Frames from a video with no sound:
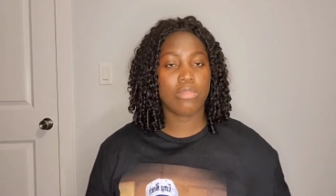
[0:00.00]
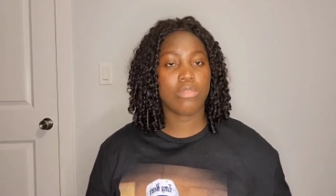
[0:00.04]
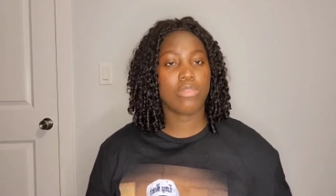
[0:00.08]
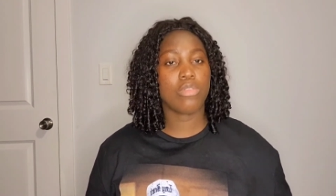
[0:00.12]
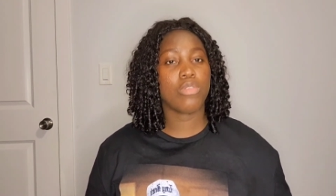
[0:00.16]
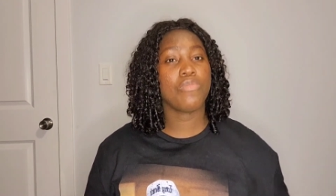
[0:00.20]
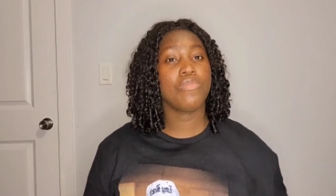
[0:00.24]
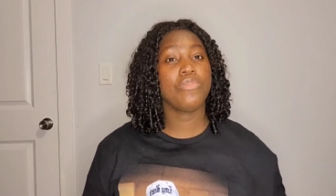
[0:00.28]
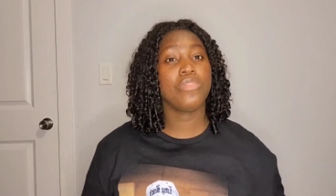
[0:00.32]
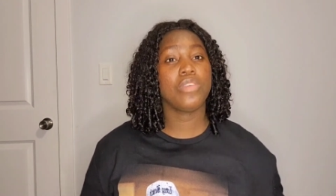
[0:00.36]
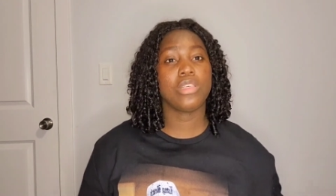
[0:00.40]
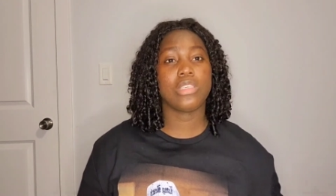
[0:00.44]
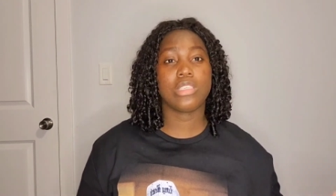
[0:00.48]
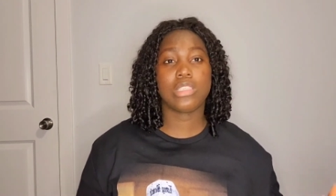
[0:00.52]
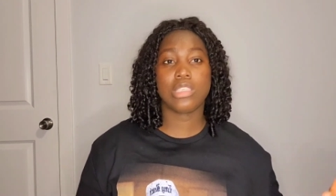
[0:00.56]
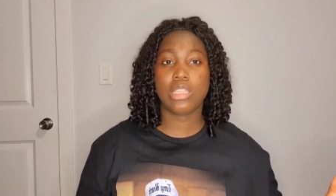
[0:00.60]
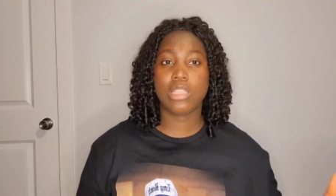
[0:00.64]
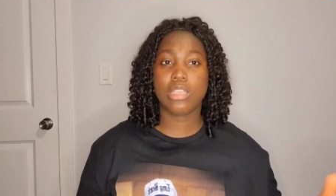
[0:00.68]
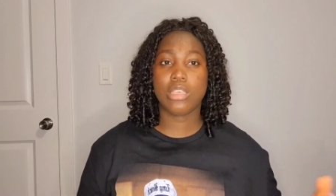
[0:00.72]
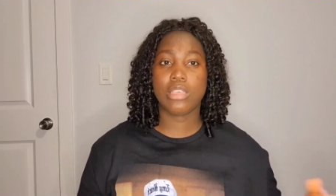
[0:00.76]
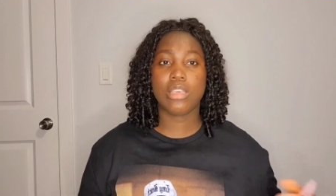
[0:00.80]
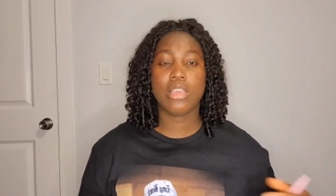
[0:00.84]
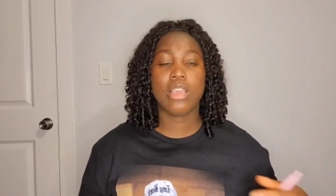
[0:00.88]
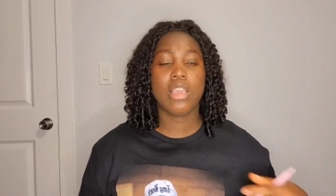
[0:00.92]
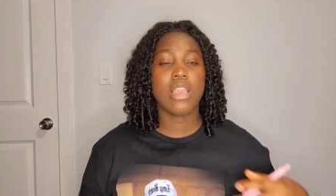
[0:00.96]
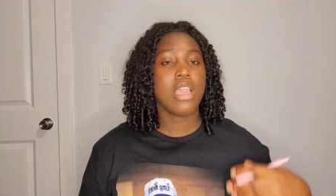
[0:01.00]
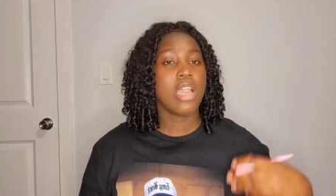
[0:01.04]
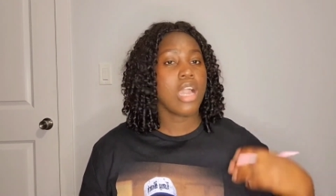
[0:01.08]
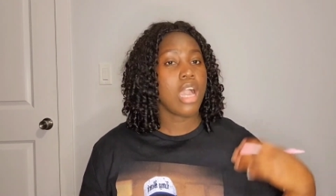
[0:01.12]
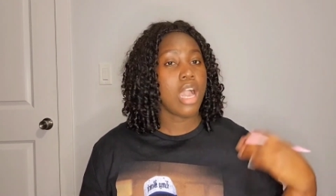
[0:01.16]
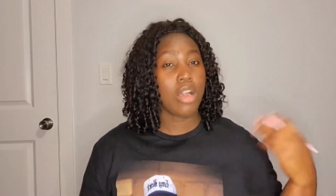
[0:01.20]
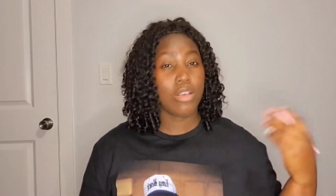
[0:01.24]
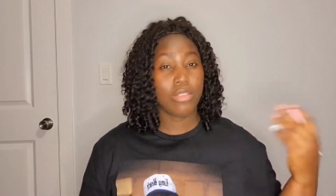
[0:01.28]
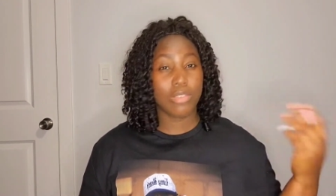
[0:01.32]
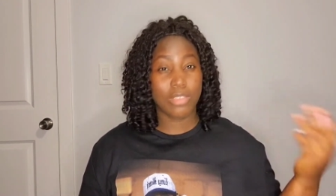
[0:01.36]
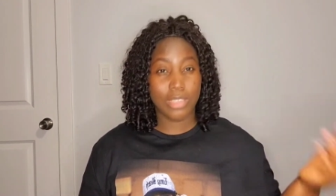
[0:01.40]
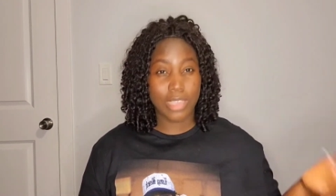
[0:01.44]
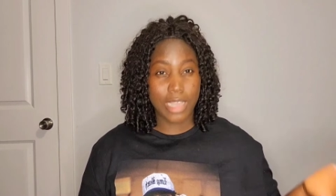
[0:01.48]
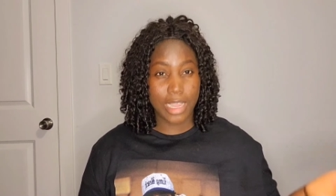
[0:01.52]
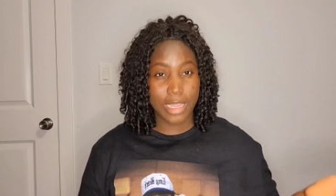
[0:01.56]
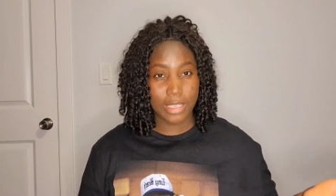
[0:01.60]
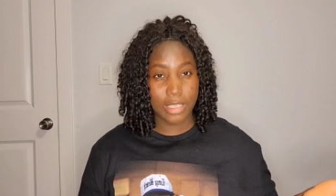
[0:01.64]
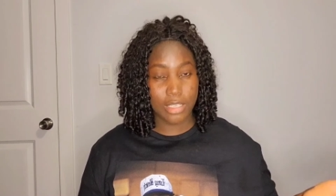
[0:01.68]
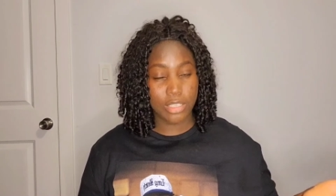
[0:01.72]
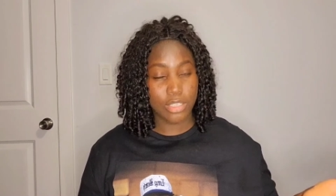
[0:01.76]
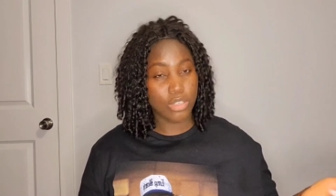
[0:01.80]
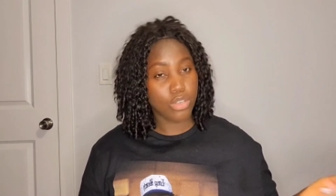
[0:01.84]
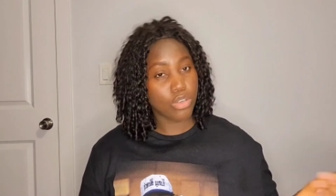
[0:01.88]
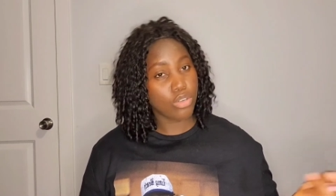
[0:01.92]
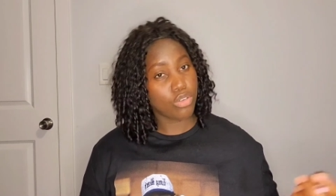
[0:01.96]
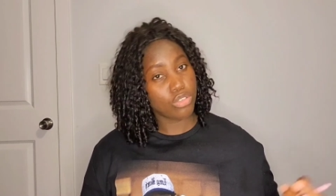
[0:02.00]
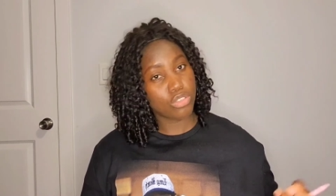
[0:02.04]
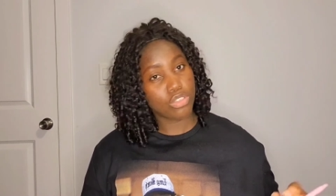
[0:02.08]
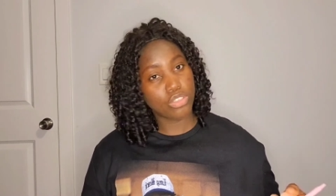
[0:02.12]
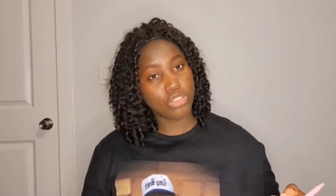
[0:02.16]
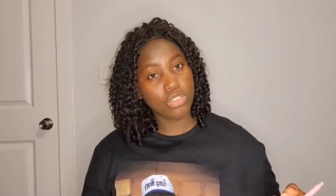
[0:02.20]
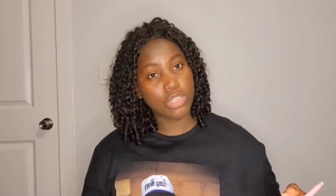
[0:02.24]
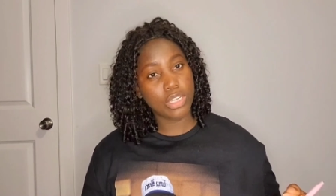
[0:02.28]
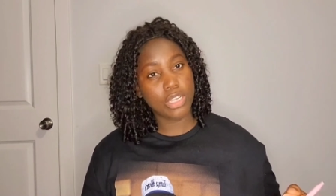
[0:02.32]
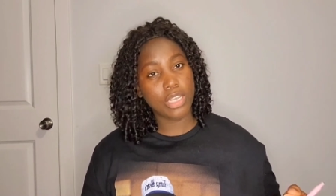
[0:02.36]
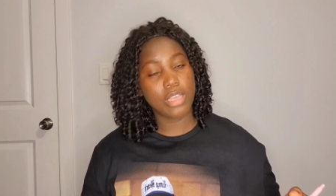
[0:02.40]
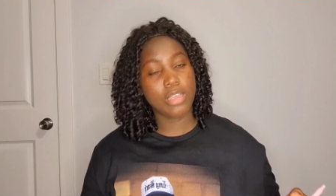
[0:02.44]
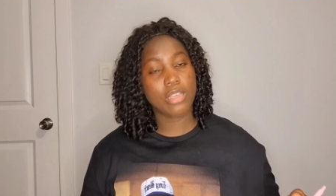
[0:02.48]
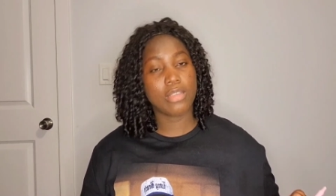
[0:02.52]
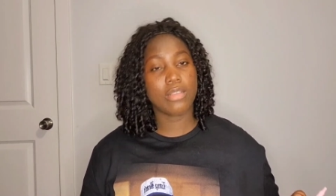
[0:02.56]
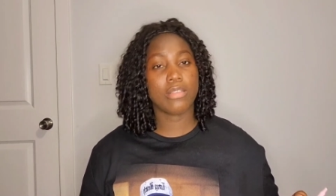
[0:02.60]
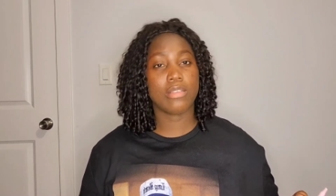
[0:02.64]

Obviously outside the country.